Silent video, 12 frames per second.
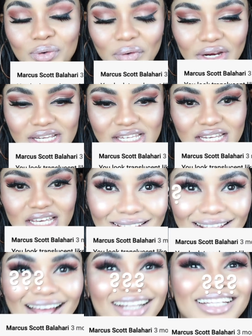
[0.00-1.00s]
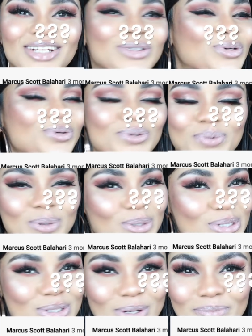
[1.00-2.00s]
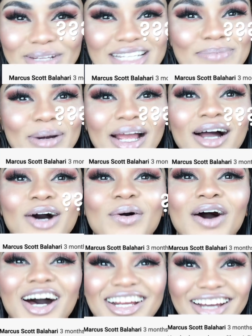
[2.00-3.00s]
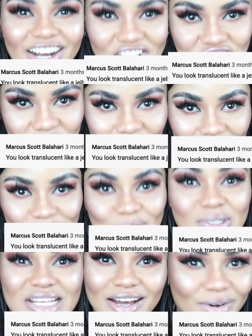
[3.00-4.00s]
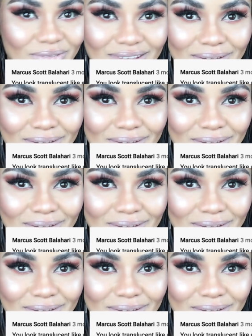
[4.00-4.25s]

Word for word: crazy and they don't want to stop despite how hard I try to tell